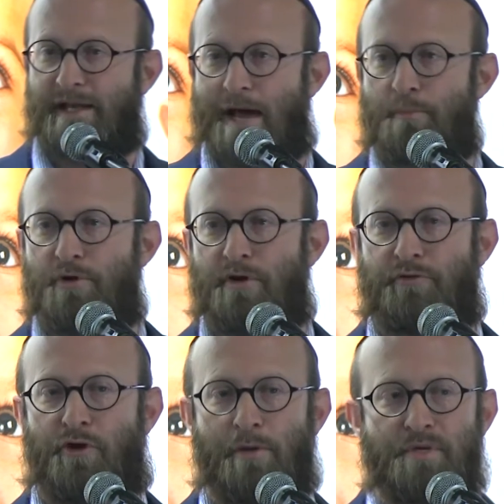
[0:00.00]
number
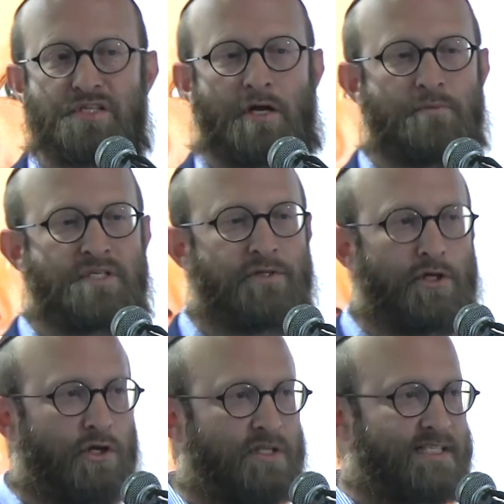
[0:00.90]
of chromosomes in
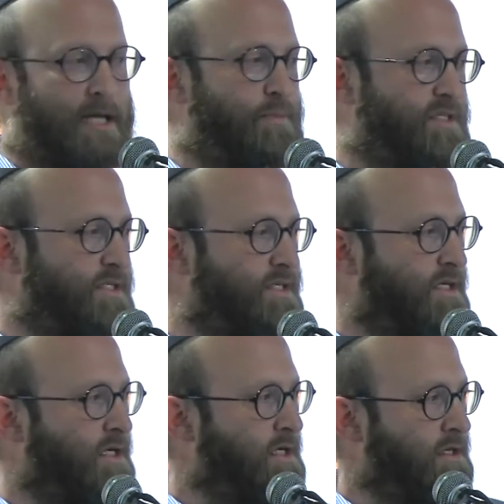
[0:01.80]
the conceptus,
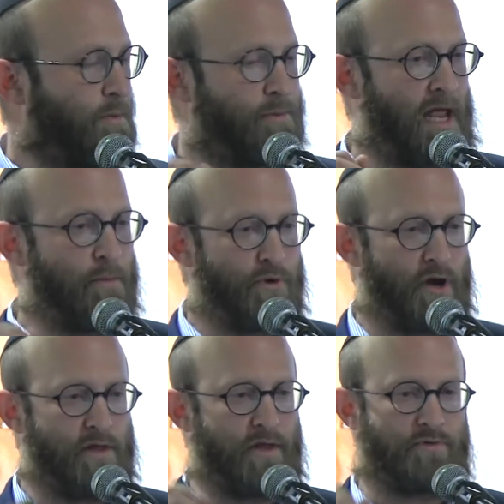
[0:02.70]
the
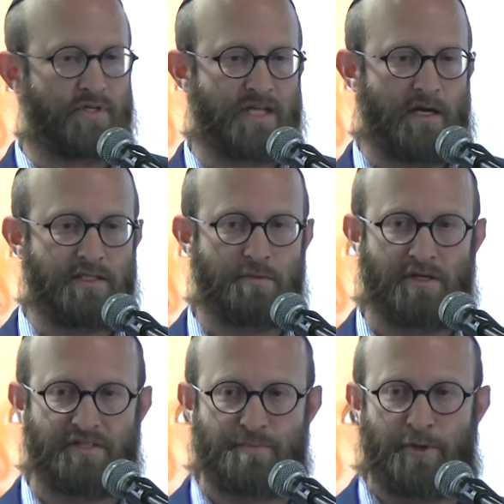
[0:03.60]
embryo that results
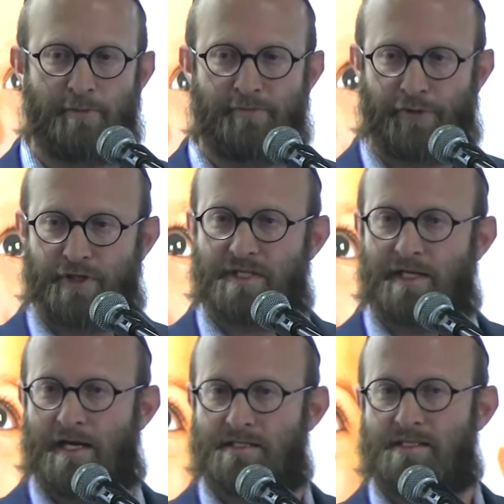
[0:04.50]
when a sperm
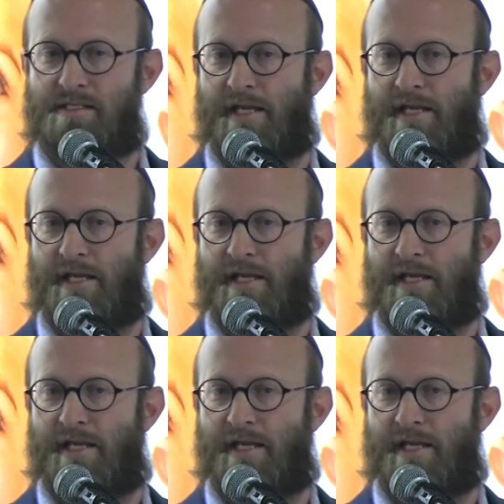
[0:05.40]
fertilizes